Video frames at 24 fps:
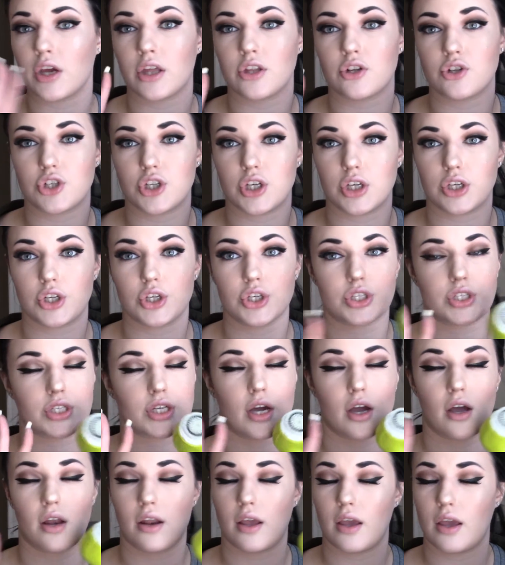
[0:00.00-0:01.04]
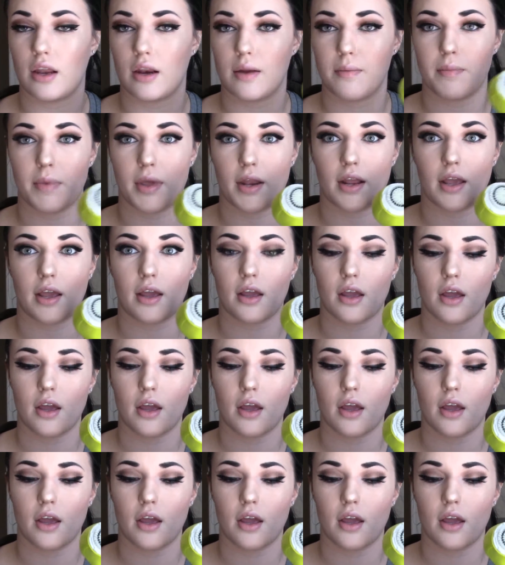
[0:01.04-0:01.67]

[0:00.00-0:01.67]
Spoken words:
other cheek. You're done in a minute.